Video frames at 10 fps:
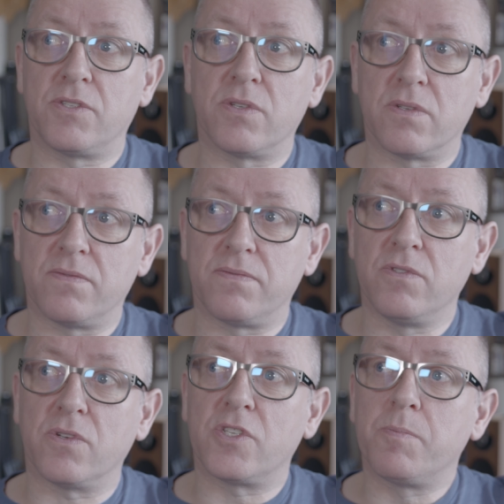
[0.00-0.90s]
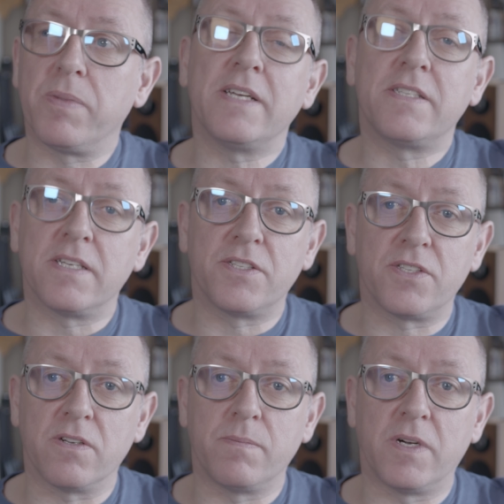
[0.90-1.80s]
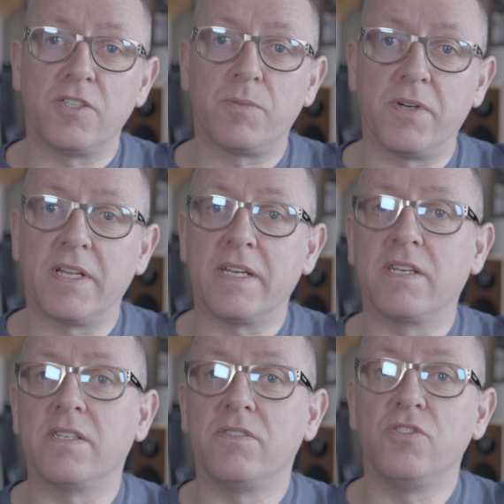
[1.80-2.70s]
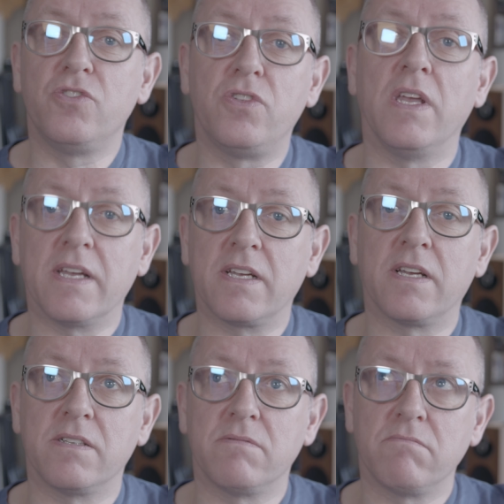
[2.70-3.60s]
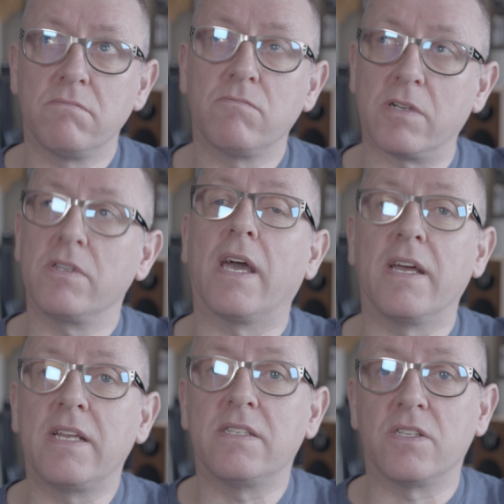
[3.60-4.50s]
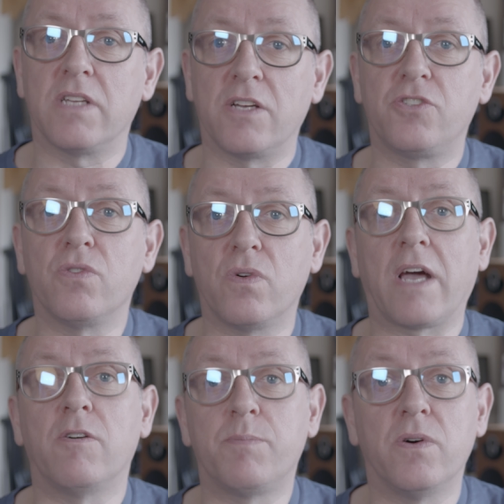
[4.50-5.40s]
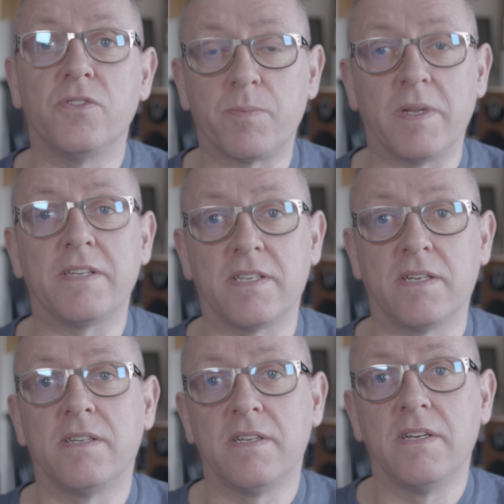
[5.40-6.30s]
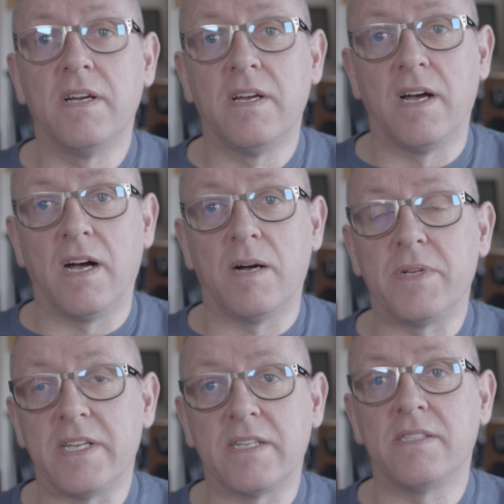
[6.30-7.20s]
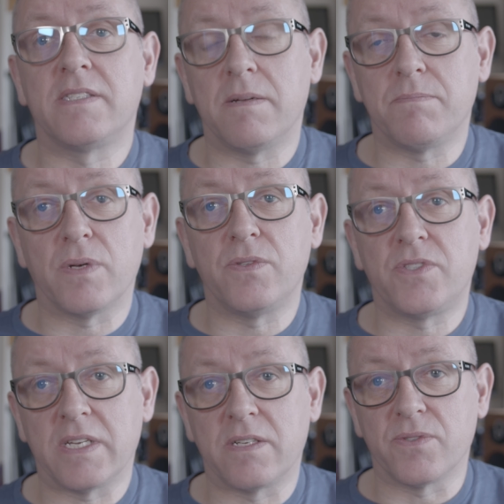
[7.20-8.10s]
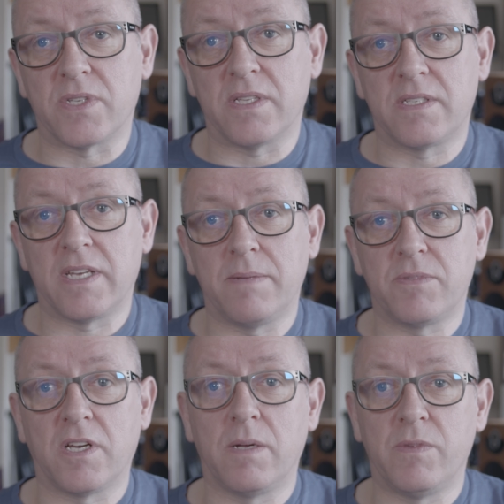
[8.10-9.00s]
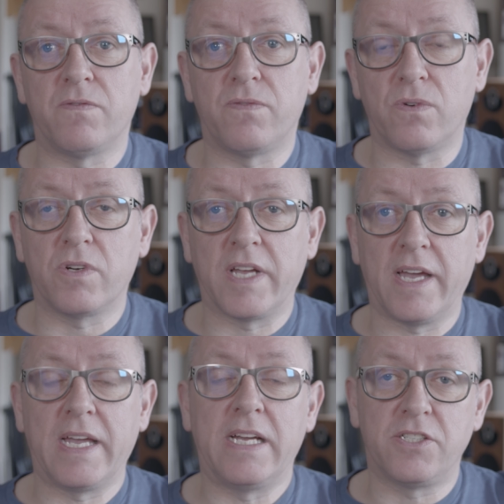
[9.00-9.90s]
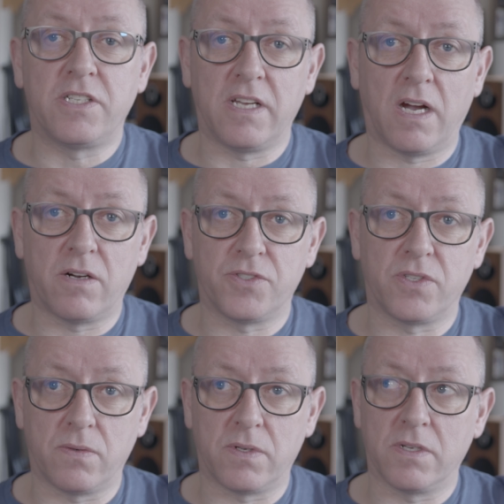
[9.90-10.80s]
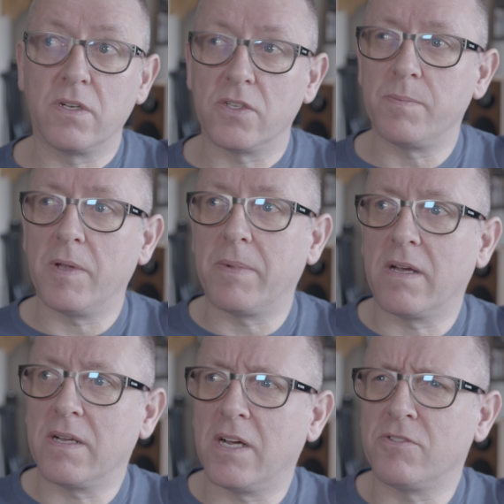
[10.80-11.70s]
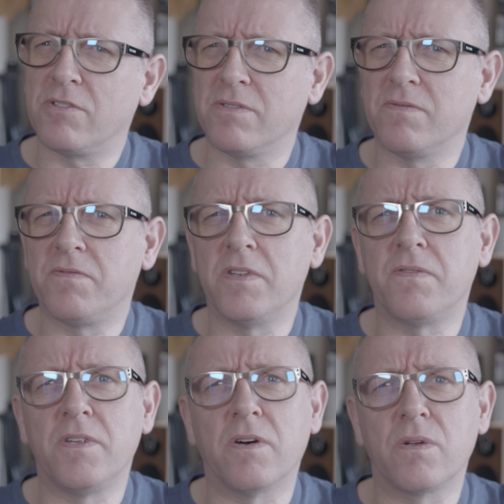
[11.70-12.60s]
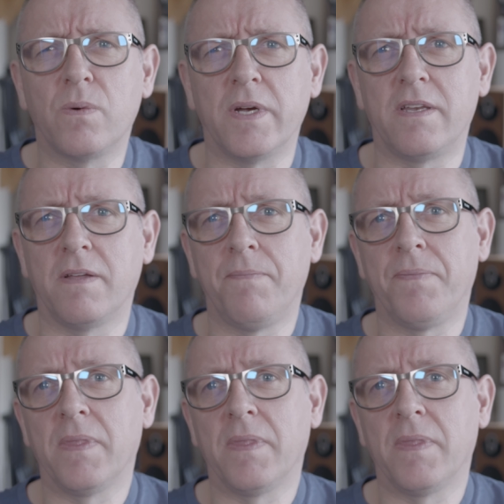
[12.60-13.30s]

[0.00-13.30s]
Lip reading: sort of not splitter so much, but it can well, yeah, it is a dual output splitter. But it can send both signals at the same time in 4K HDR and so on. It cost me about 150 odd quid.